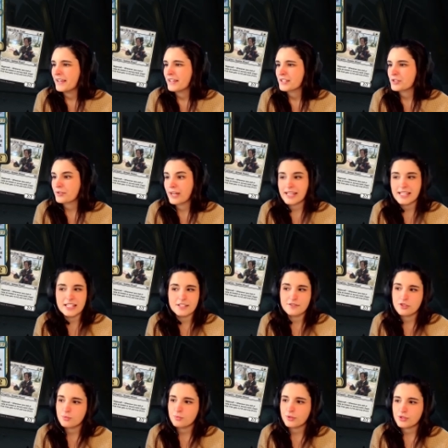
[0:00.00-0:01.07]
It's great, gives
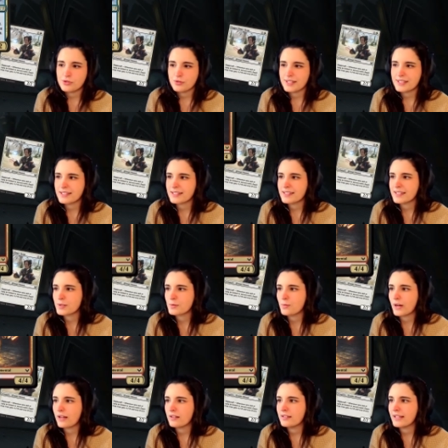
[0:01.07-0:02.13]
you more choices as
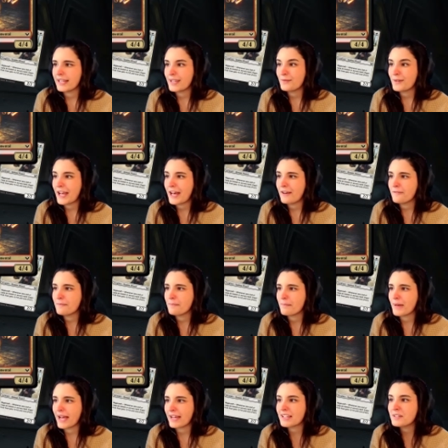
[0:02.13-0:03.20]
well. And we have
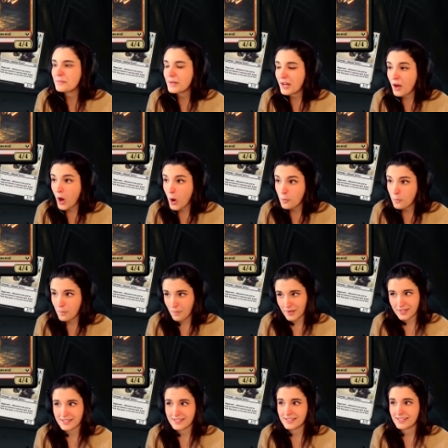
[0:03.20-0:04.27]
Magma
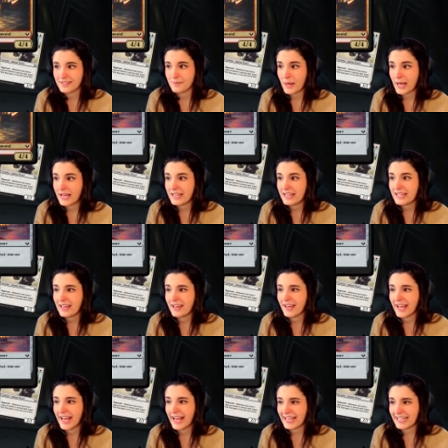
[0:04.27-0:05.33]
Opus. Pay
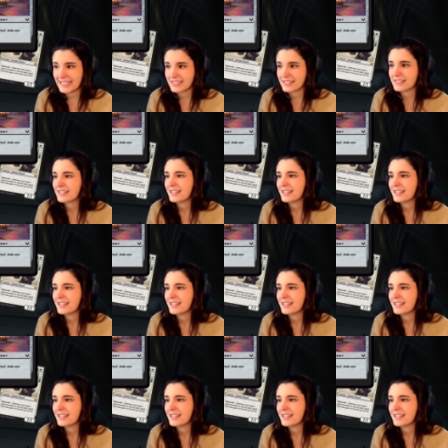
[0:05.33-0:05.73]
8.